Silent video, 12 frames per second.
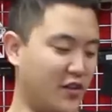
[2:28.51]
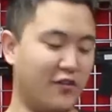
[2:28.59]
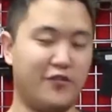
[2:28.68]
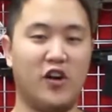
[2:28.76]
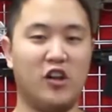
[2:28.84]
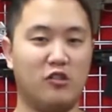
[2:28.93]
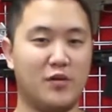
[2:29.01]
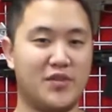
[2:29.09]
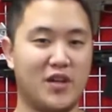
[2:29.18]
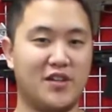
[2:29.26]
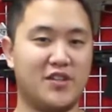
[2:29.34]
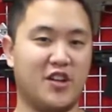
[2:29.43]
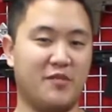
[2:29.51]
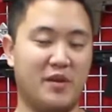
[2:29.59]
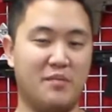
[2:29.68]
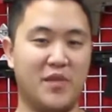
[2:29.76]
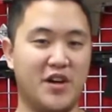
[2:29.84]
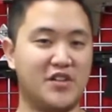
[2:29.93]
Your follow-up shots are going
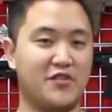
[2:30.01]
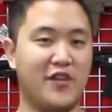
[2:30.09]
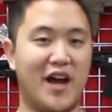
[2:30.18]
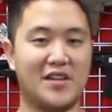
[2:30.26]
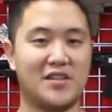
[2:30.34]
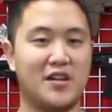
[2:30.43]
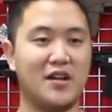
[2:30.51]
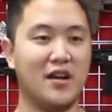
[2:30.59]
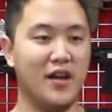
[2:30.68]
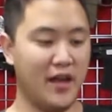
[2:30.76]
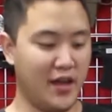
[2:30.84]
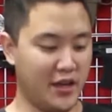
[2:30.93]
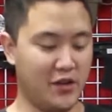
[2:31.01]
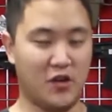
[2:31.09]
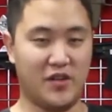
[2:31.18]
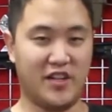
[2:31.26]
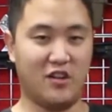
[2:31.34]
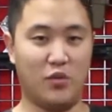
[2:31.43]
to be much faster. You
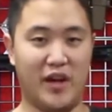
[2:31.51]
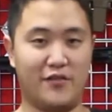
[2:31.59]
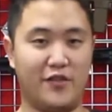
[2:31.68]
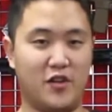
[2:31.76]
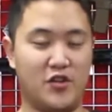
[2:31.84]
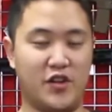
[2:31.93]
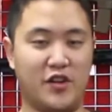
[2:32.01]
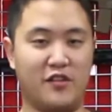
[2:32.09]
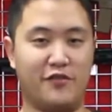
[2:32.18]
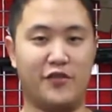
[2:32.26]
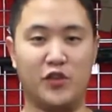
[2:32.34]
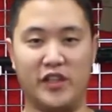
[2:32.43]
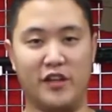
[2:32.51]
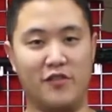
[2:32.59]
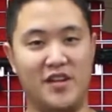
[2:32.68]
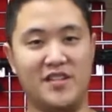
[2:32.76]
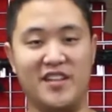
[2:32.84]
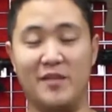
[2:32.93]
don't need to wait for your trigger to fully
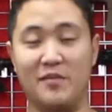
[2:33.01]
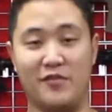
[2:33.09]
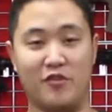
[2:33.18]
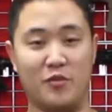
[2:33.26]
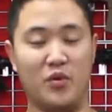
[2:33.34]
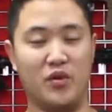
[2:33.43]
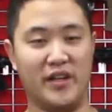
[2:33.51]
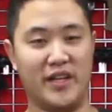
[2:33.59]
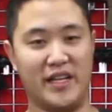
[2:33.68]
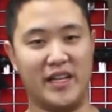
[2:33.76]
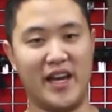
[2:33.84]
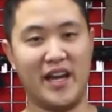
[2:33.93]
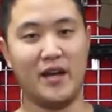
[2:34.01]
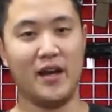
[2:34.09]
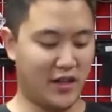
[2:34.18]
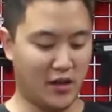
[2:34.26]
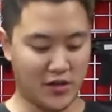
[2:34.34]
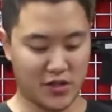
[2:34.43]
reset before pulling it again.
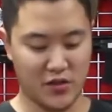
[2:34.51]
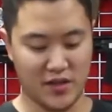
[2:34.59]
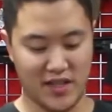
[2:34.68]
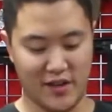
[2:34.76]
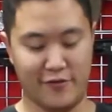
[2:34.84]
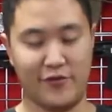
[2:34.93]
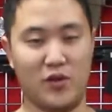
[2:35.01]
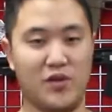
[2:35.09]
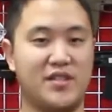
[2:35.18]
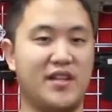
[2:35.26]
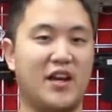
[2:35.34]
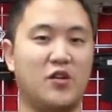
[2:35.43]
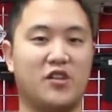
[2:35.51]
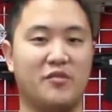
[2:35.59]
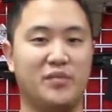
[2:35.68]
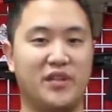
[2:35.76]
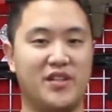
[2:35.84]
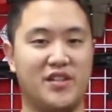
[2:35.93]
It also does have full cycle
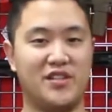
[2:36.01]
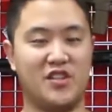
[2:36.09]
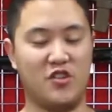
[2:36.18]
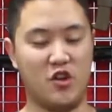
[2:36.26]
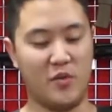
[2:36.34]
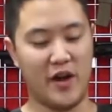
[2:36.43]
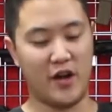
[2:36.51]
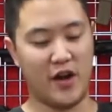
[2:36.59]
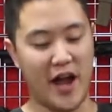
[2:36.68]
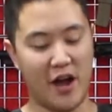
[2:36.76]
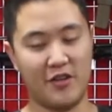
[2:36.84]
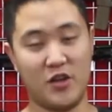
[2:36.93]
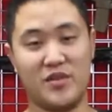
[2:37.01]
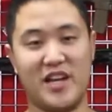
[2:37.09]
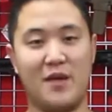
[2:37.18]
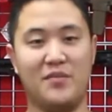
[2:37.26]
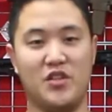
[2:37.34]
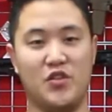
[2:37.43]
completion, so no matter how you
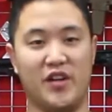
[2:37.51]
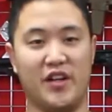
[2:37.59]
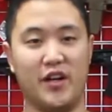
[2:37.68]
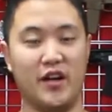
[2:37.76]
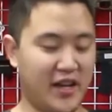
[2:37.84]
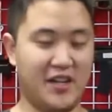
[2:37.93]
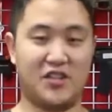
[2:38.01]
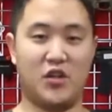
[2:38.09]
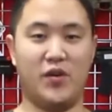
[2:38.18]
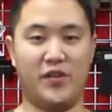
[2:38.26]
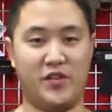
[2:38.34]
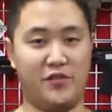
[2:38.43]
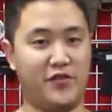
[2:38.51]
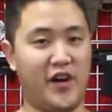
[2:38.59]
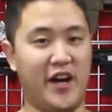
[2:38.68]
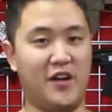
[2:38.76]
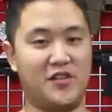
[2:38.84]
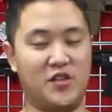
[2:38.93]
tap the trigger, it is going to
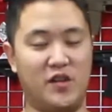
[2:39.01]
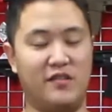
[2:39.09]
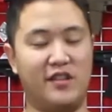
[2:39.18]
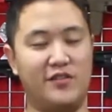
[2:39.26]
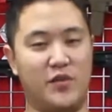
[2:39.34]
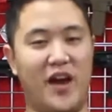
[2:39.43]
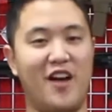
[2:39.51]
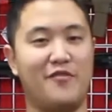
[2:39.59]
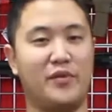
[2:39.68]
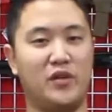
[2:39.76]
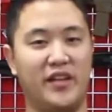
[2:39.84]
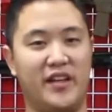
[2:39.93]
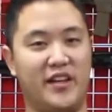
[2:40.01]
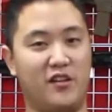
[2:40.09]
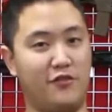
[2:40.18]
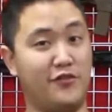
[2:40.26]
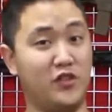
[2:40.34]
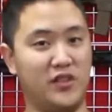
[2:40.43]
fire. So even if you half pull it,
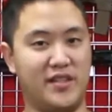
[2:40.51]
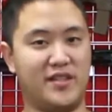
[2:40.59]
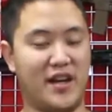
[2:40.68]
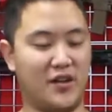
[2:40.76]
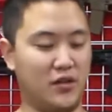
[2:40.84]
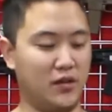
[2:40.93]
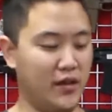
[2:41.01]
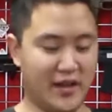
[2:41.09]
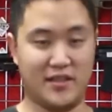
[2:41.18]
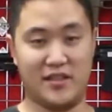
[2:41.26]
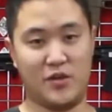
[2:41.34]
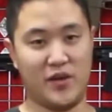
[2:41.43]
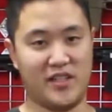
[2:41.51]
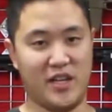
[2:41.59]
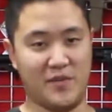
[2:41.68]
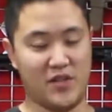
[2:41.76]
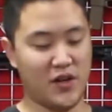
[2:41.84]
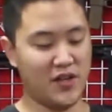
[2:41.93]
it'll fully cycle. As a quick
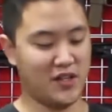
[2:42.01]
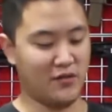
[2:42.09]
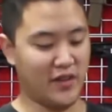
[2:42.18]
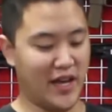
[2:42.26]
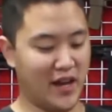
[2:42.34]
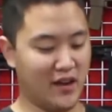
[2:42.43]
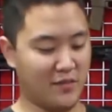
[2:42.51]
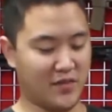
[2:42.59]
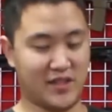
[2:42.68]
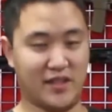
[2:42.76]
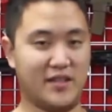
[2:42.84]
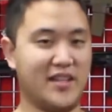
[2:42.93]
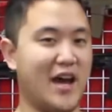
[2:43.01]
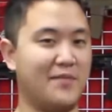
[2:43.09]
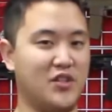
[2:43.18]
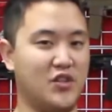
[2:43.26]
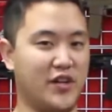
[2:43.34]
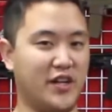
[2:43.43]
demonstration of that, I'm just going to
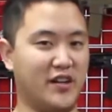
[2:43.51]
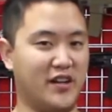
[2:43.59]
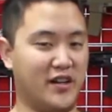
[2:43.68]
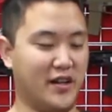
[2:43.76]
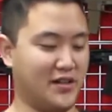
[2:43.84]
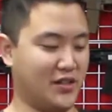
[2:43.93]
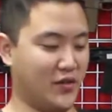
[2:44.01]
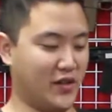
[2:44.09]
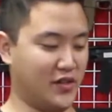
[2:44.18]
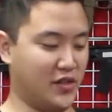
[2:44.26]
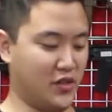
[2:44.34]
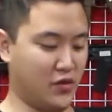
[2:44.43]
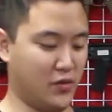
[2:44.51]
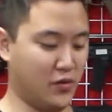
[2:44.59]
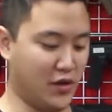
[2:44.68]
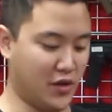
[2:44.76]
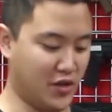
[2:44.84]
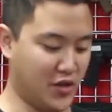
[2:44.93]
tap the trigger and it is going to
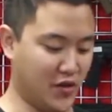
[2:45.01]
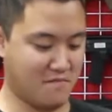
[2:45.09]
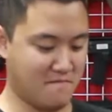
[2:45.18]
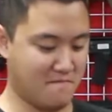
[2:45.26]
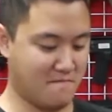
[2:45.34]
shoot.